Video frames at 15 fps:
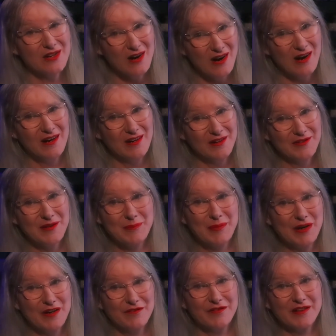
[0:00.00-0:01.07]
Carl the
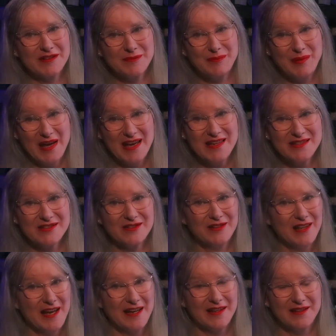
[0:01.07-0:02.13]
perfect base
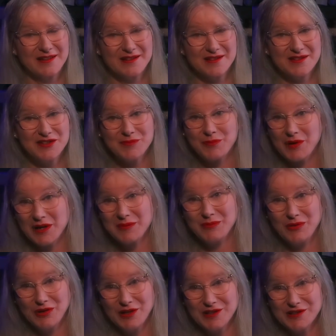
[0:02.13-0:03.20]
or
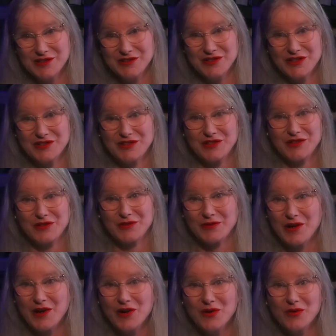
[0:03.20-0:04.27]
springboard to just
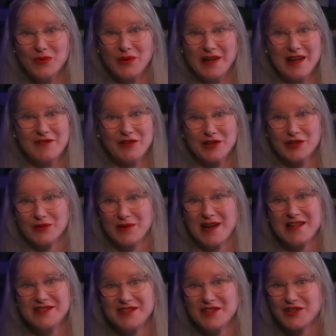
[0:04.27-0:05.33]
throw whatever
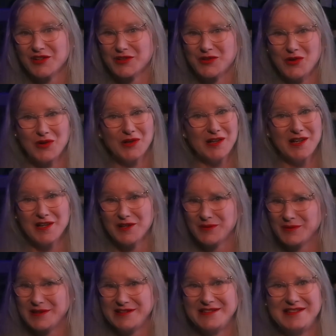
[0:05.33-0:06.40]
crazy or gory or
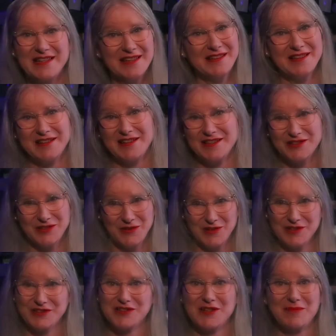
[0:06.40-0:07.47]
ridiculous
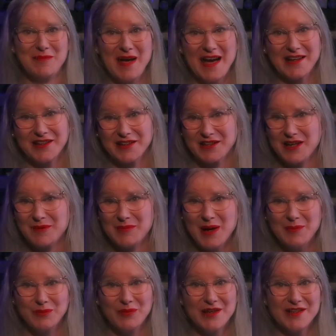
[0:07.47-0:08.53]
horseshit Matt could come
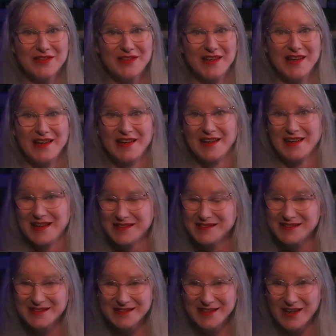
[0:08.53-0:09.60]
up with
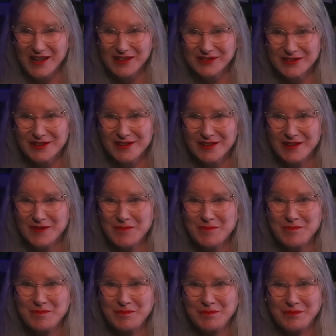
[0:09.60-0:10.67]
against this character?
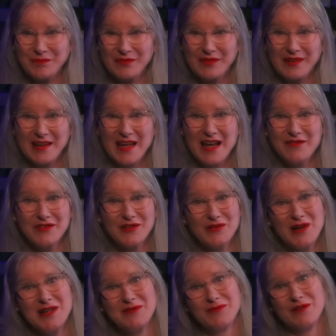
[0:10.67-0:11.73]
Having
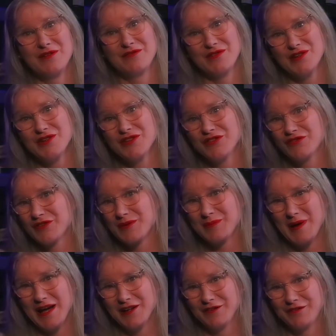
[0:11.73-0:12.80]
read reviews for
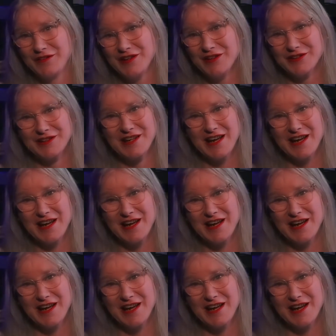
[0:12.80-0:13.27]
Battlefield